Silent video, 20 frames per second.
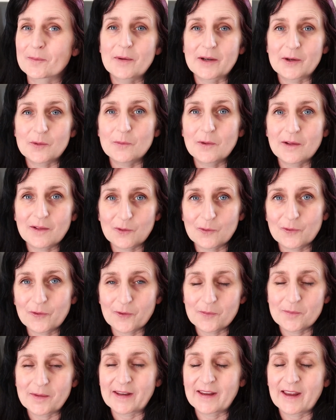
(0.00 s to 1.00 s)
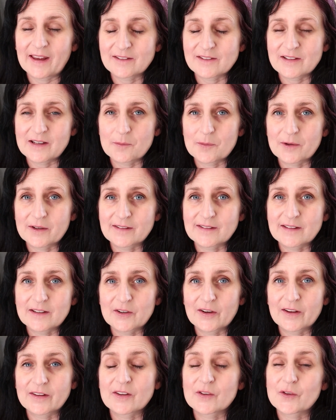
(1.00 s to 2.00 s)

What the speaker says: but it will also mean catching up on a series.